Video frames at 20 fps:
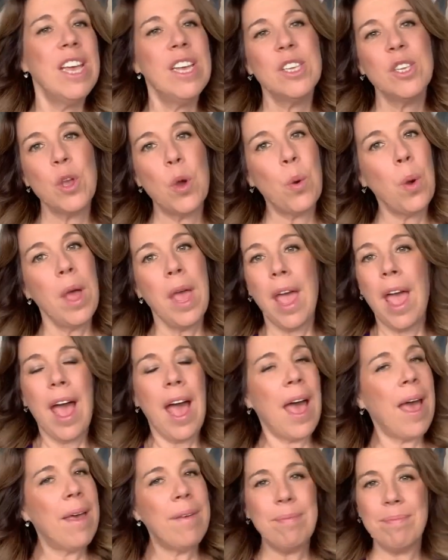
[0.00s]
So
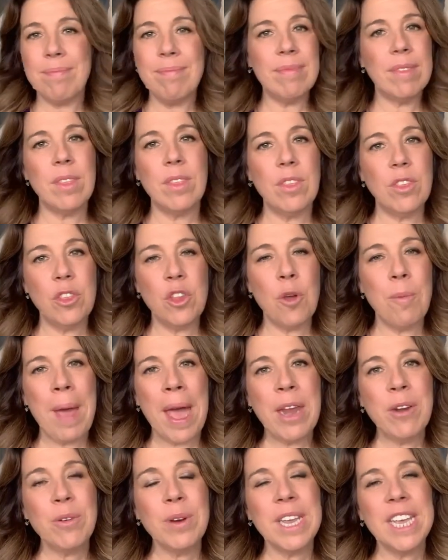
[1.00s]
no
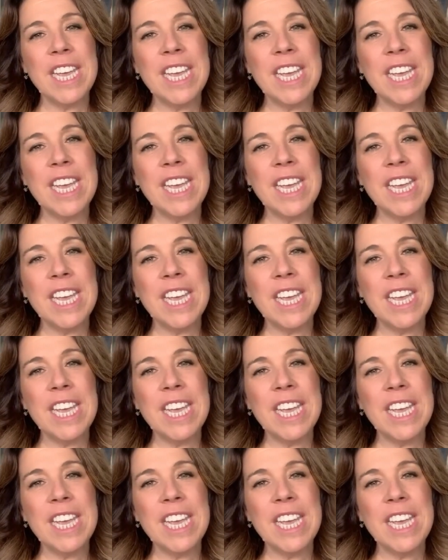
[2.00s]
matter,